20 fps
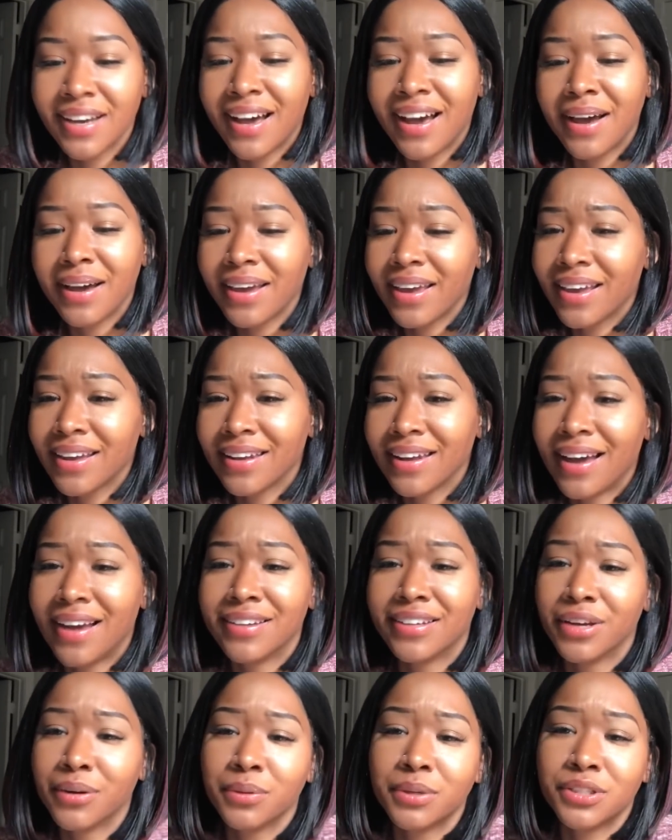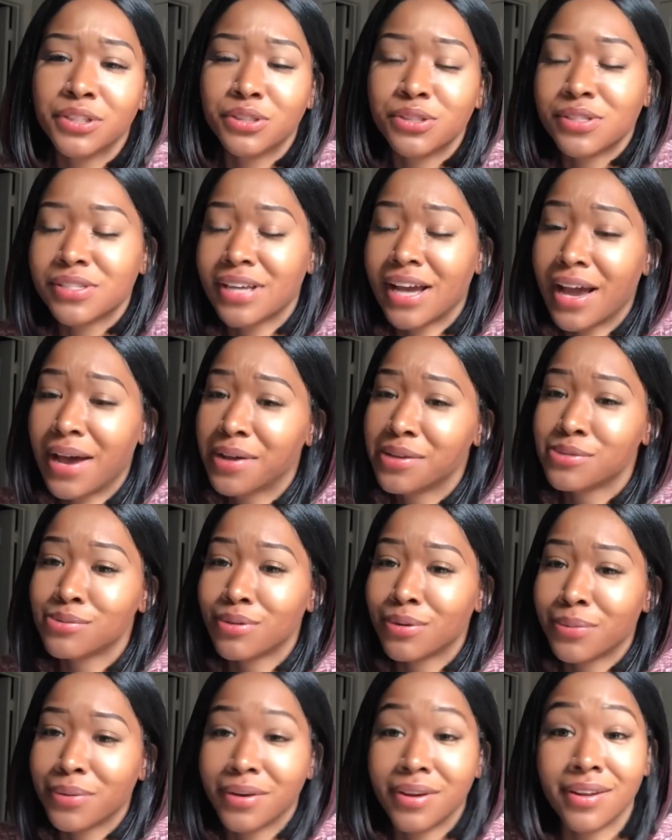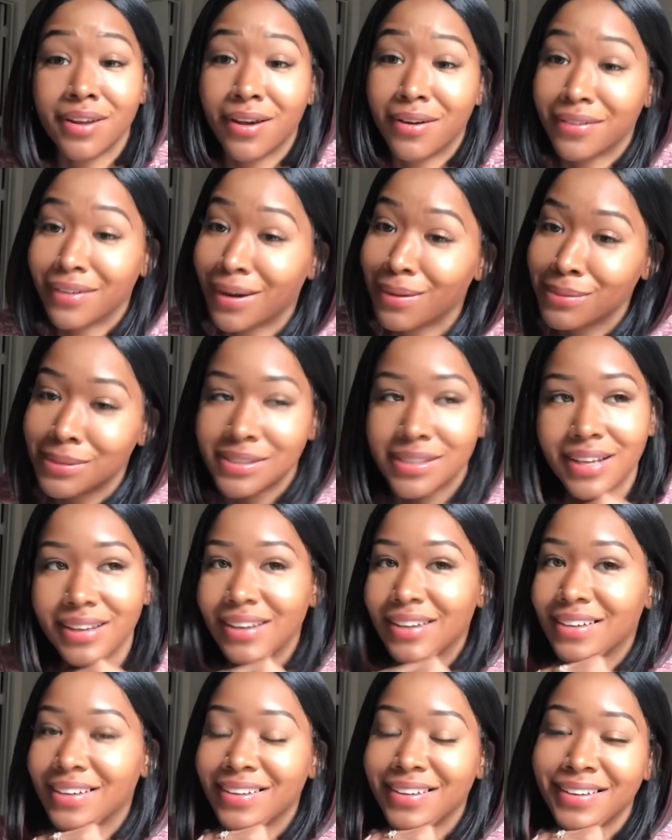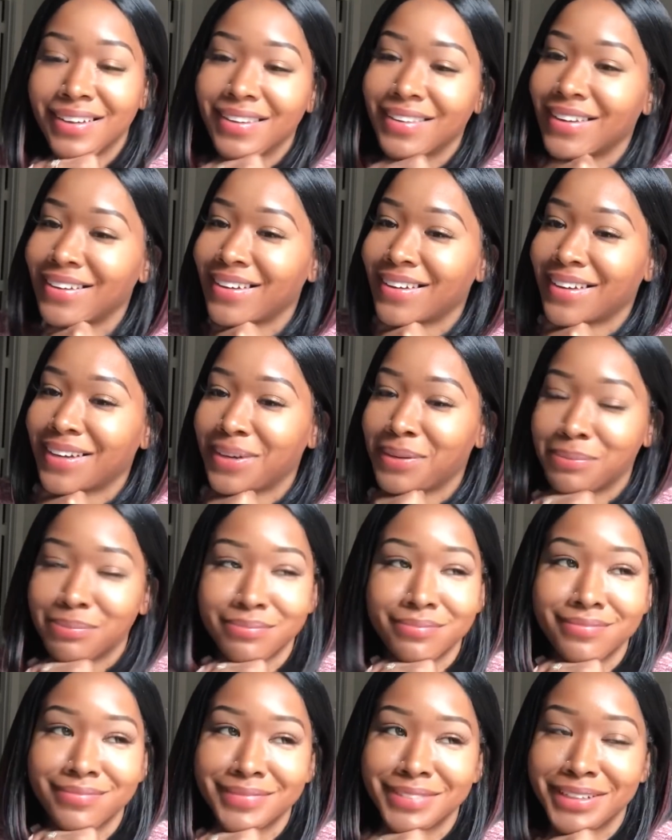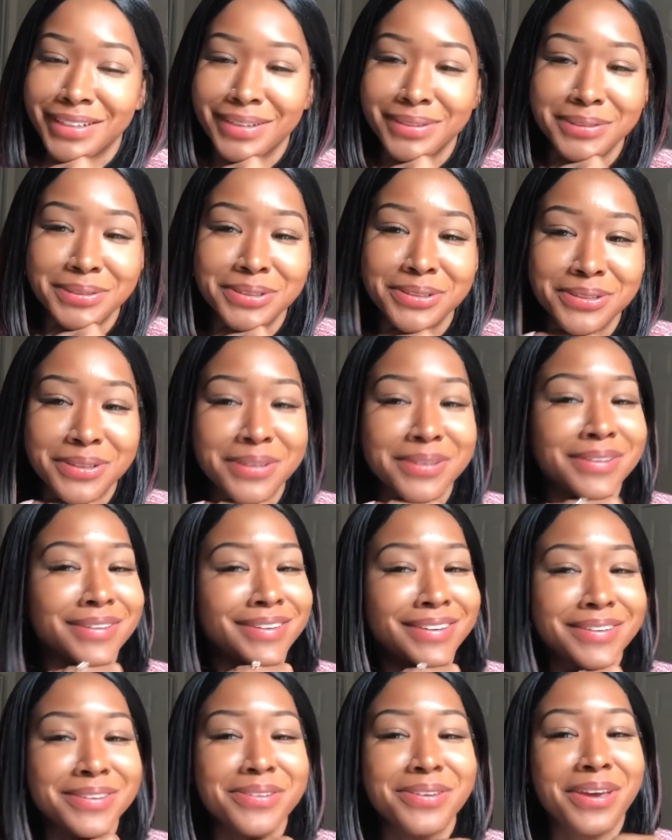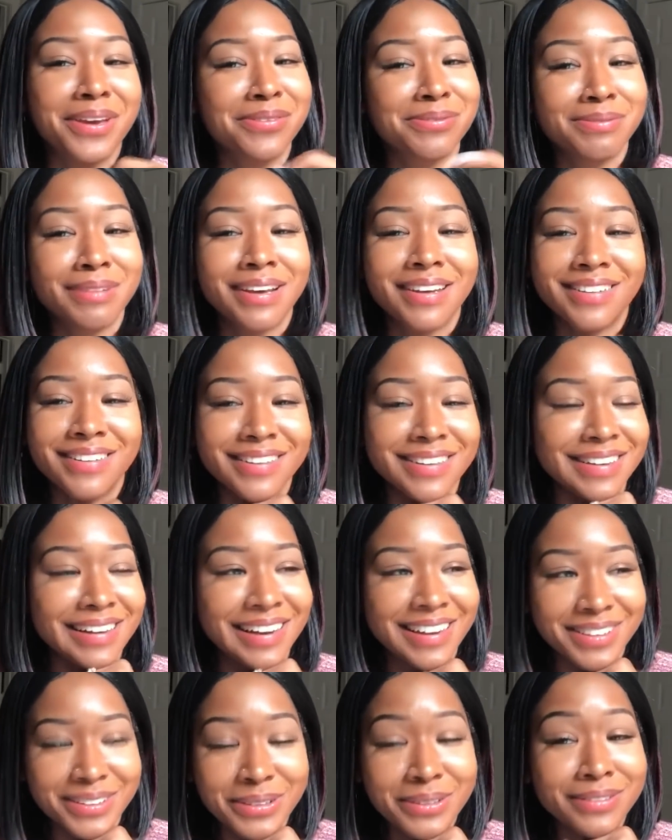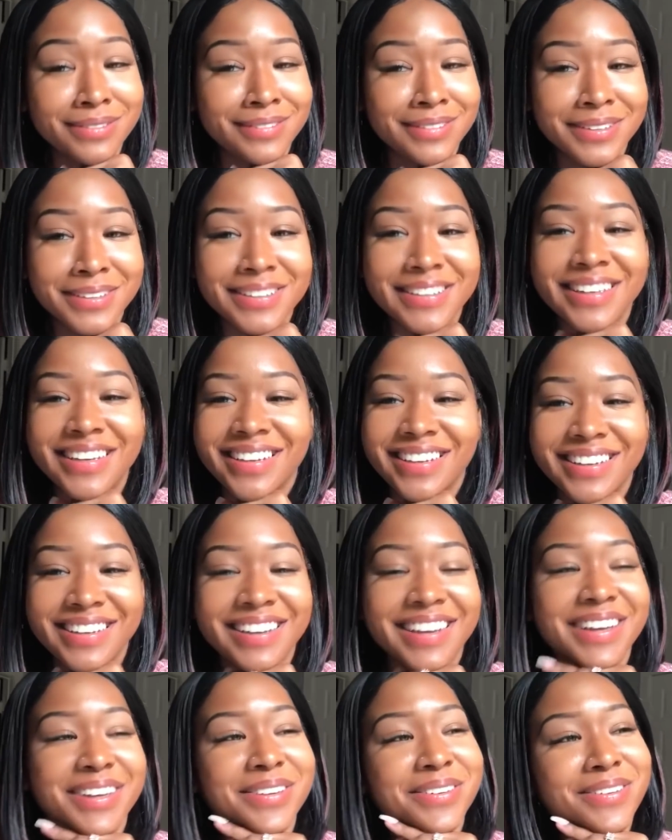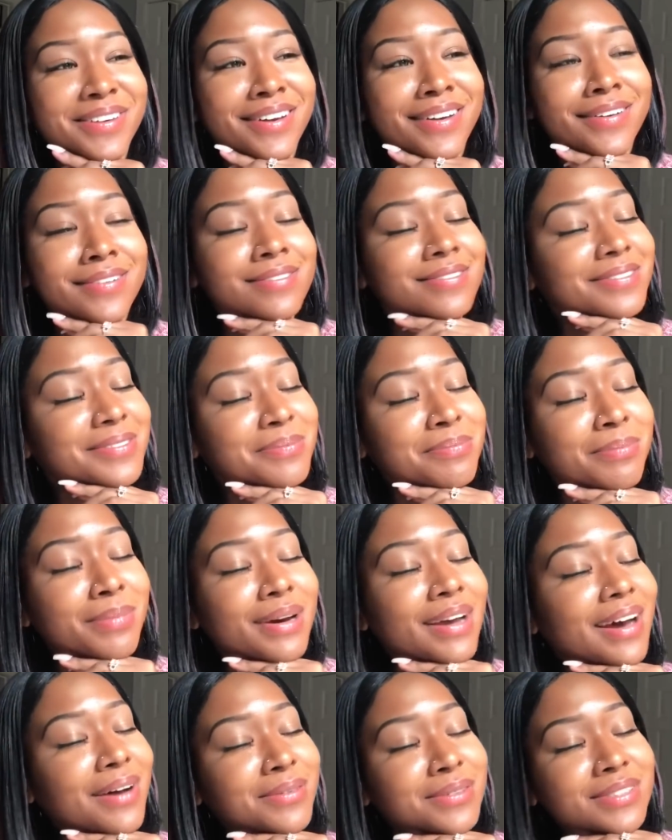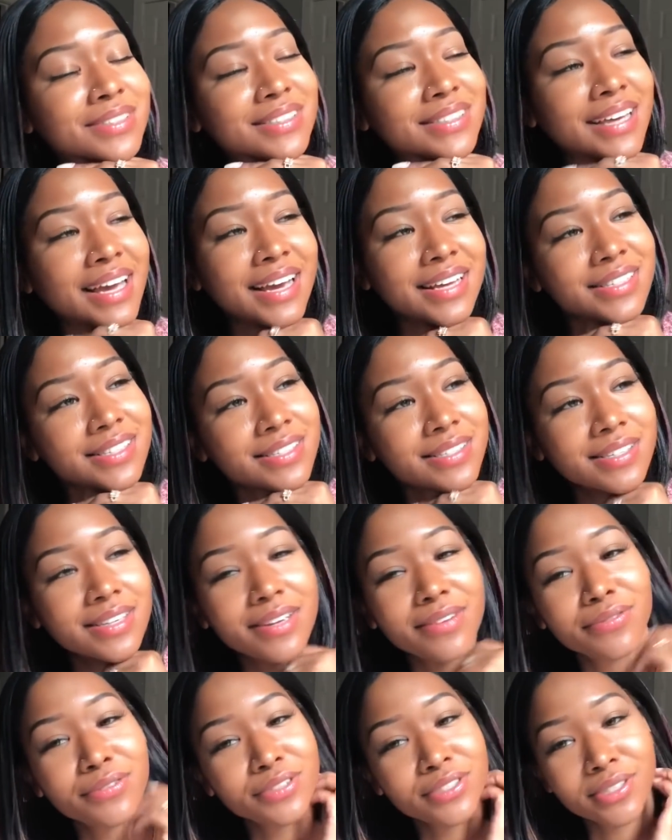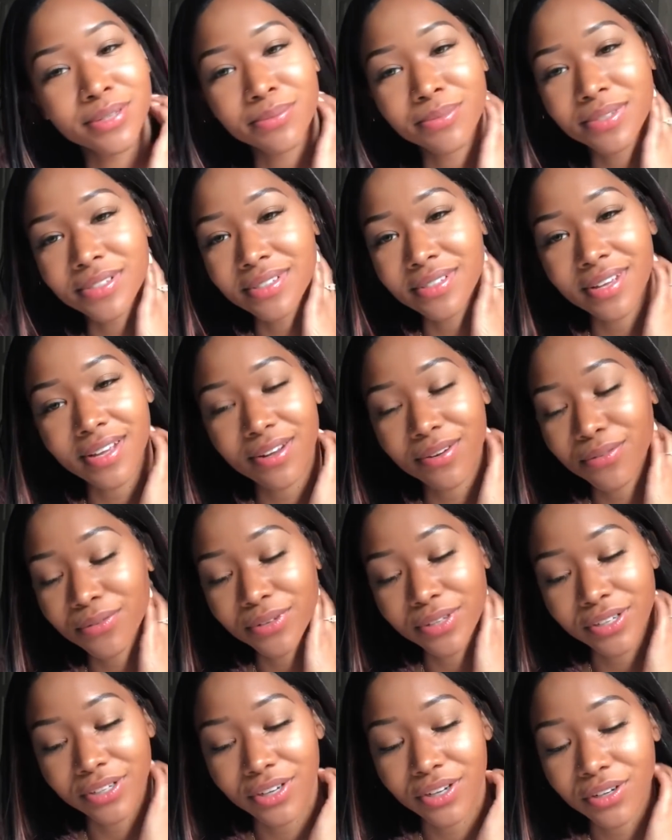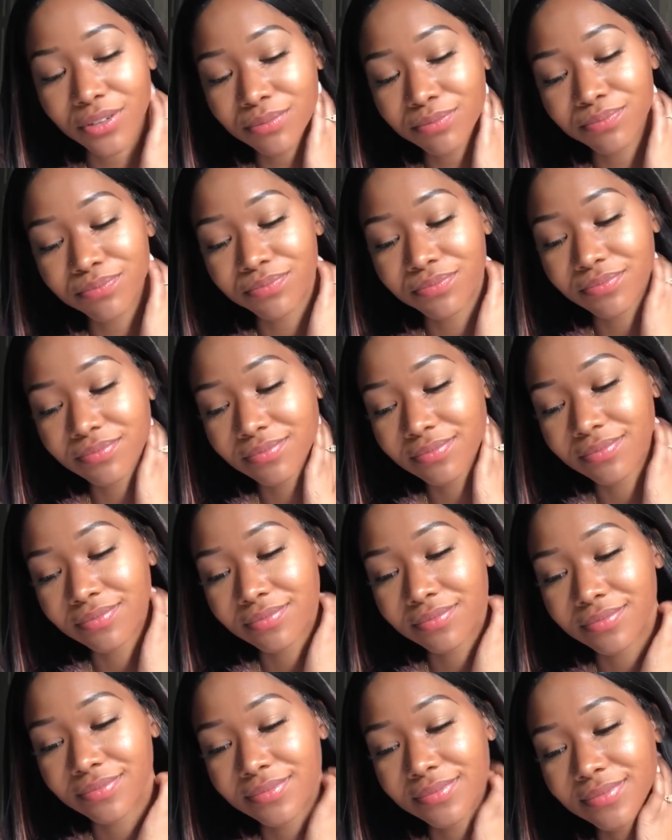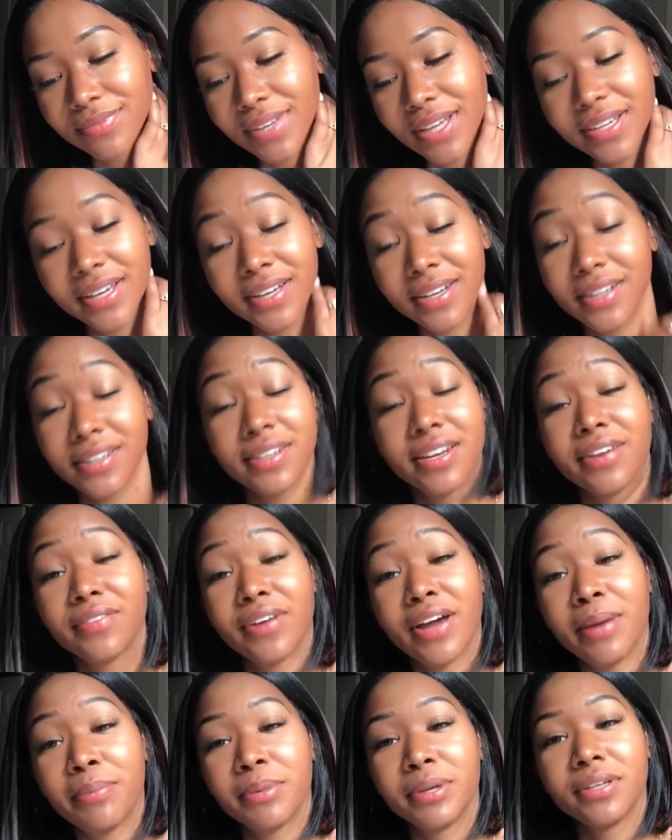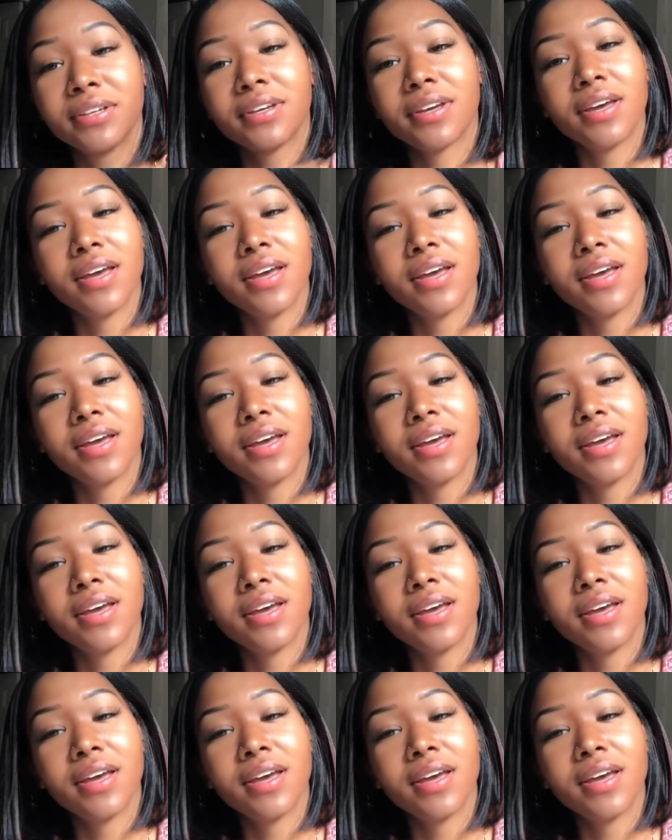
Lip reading: I can't lie, there were those times where we were alone. I was like, you give him that look like you get it, like, but I was just hesitant for some reason. I don't really know, and nothing ever happened.